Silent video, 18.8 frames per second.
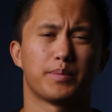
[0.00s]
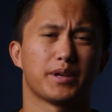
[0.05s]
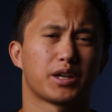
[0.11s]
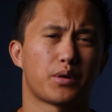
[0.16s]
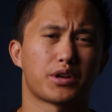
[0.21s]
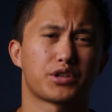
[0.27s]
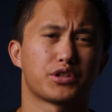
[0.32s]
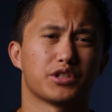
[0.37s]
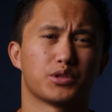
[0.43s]
the
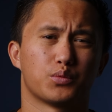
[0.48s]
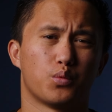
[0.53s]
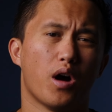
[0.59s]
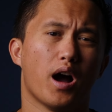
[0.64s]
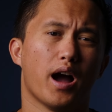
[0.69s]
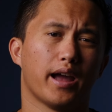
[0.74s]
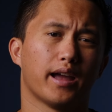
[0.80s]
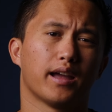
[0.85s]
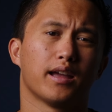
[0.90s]
big question is
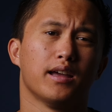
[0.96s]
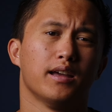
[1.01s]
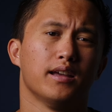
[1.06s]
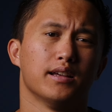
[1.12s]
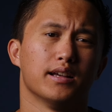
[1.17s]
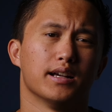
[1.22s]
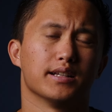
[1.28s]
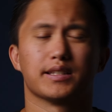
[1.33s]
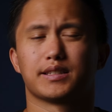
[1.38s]
why?
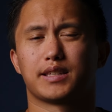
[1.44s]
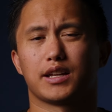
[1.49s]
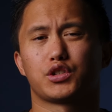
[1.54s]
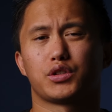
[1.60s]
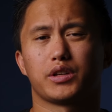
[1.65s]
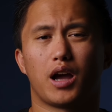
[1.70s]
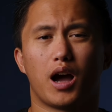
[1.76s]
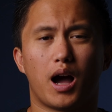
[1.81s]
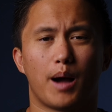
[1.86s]
It's
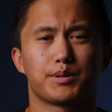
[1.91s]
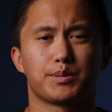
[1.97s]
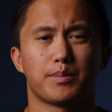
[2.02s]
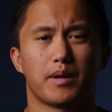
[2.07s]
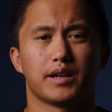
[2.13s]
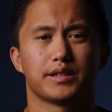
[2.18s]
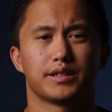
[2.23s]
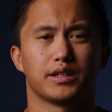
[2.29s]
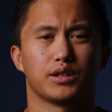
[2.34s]
essentially
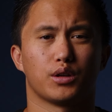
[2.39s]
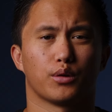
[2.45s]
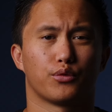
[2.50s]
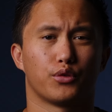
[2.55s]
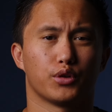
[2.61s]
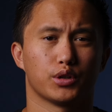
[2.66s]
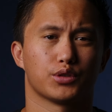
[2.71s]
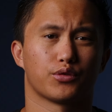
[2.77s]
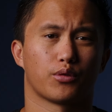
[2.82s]
optimizing your
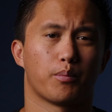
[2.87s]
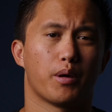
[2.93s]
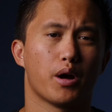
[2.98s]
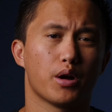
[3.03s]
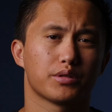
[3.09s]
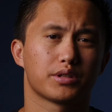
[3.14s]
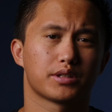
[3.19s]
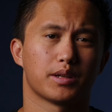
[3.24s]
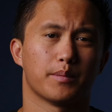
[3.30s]
footage for
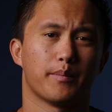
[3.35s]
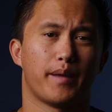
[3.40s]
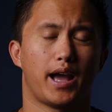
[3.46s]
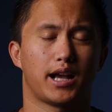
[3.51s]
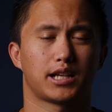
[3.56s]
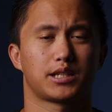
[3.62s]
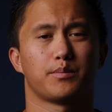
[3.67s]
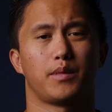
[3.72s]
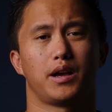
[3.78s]
post to
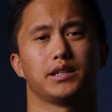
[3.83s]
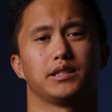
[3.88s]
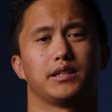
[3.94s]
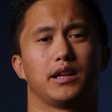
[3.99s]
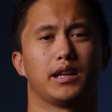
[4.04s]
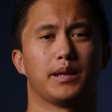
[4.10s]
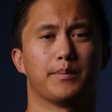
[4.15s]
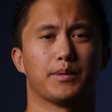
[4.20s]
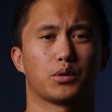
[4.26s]
maximize
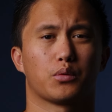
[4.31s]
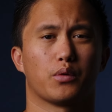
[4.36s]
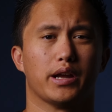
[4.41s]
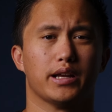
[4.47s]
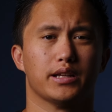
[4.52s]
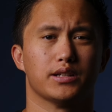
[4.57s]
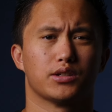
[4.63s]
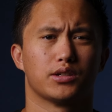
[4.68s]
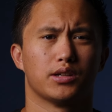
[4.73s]
dynamic
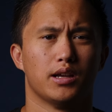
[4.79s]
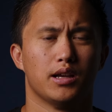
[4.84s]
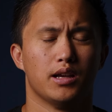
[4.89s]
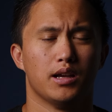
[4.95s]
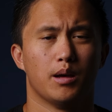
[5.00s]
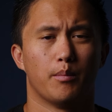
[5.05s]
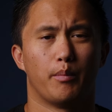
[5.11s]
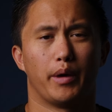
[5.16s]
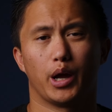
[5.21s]
range.
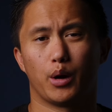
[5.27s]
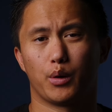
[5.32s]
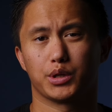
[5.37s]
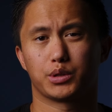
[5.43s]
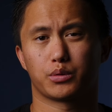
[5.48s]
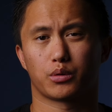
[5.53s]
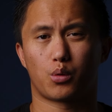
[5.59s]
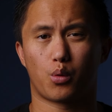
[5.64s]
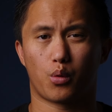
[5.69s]
By
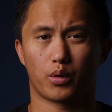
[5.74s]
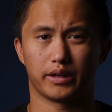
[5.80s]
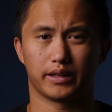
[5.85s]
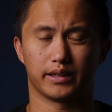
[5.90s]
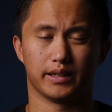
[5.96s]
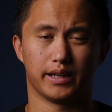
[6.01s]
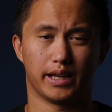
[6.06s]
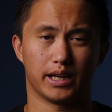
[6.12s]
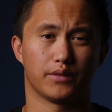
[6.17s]
always
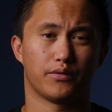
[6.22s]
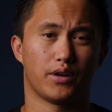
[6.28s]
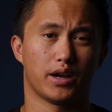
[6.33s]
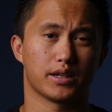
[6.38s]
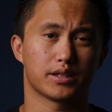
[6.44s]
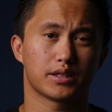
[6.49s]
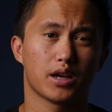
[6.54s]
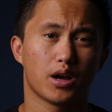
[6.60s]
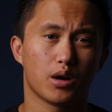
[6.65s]
recording the native
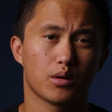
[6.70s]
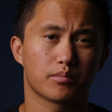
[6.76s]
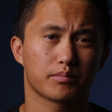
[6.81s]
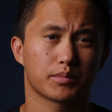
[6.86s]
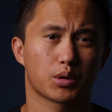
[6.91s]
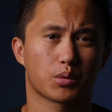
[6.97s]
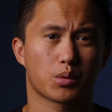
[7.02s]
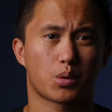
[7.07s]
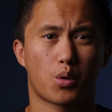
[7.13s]

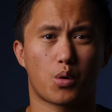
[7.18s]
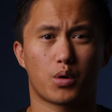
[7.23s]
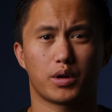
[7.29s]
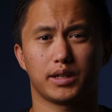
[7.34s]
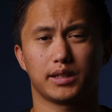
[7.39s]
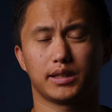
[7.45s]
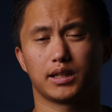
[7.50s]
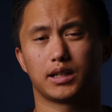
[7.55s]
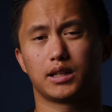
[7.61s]
ISO, you're
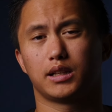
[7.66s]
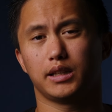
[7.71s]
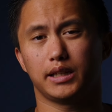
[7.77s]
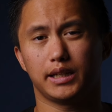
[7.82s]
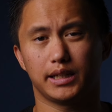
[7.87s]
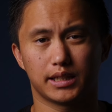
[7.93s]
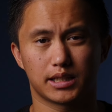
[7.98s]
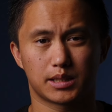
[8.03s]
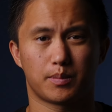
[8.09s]
recording the
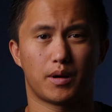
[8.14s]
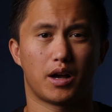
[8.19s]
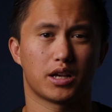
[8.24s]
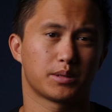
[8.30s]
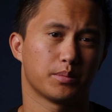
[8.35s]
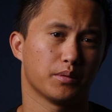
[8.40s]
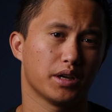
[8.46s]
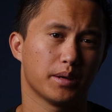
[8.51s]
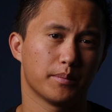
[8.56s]
cleanest
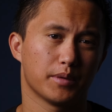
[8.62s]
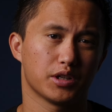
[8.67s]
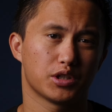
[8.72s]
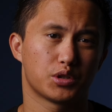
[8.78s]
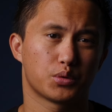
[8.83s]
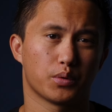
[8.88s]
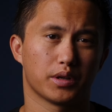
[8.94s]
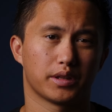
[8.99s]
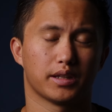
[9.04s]
possible
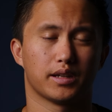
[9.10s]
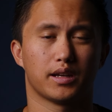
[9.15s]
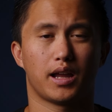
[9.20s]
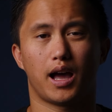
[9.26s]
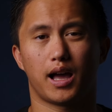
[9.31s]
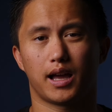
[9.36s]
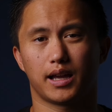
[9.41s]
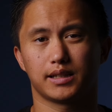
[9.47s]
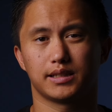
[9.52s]
image with an
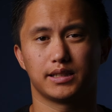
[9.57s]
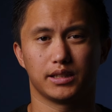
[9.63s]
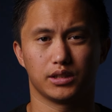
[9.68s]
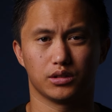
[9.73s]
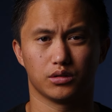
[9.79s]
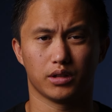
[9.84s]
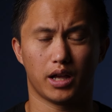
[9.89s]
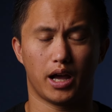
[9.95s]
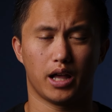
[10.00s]

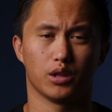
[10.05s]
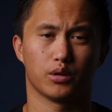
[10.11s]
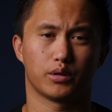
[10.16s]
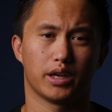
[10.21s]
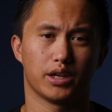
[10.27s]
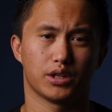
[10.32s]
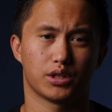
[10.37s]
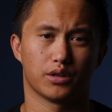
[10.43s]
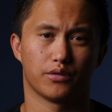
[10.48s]
ideal
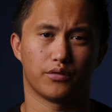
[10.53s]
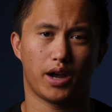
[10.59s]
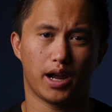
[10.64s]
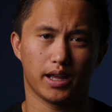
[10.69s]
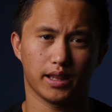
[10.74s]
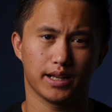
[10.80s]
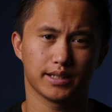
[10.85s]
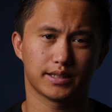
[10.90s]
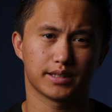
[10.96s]
allocation of
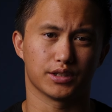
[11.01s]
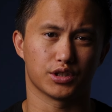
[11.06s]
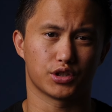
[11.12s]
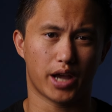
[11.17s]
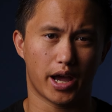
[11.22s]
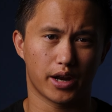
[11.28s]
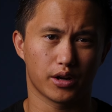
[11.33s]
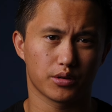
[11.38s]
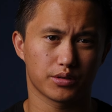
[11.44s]
highlights and
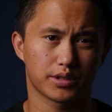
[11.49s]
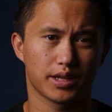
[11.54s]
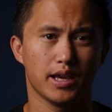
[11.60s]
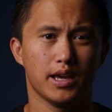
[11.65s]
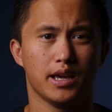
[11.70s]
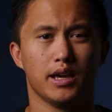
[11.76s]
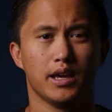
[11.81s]
shadows,